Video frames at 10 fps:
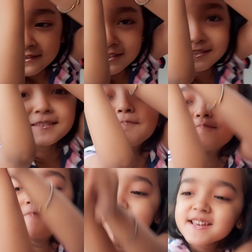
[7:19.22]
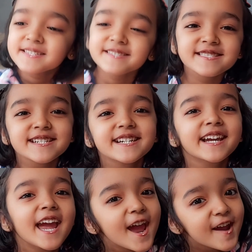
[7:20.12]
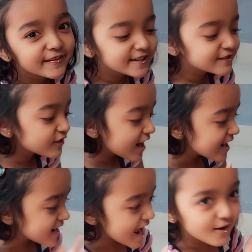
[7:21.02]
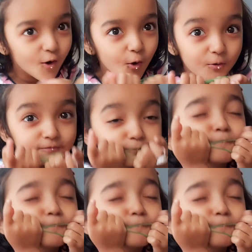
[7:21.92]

It's the best thing ever. Try it at home.